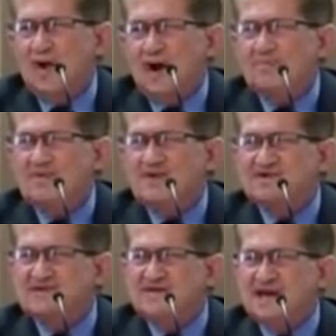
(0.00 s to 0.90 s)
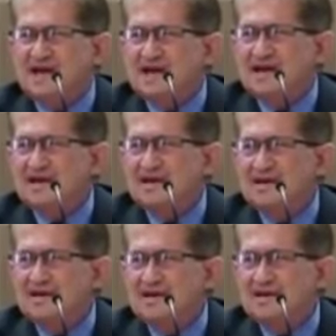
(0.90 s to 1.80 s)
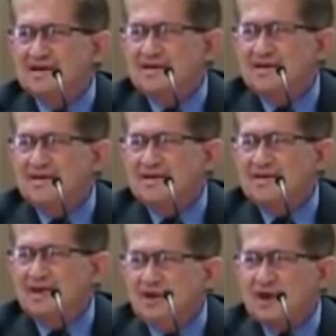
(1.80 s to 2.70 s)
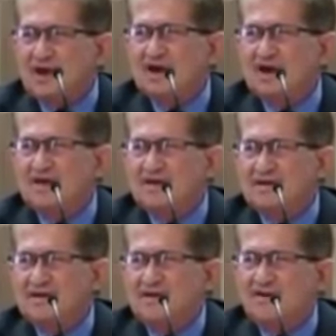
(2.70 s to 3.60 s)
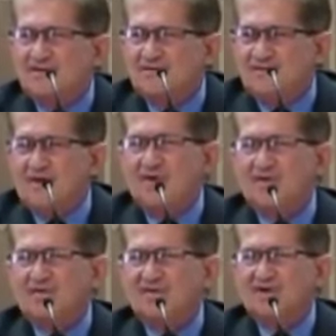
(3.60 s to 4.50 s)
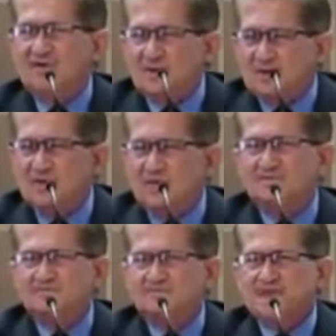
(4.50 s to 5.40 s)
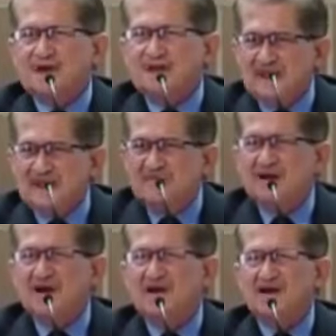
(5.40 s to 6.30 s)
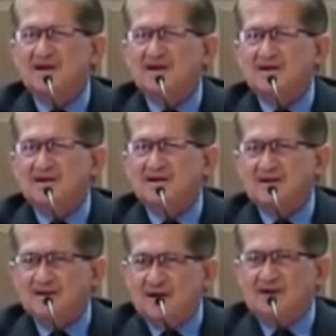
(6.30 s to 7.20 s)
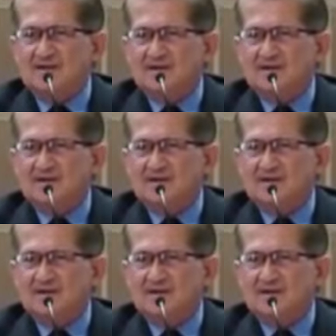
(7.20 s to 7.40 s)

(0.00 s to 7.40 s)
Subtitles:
I've been seeking, looking for the true living God.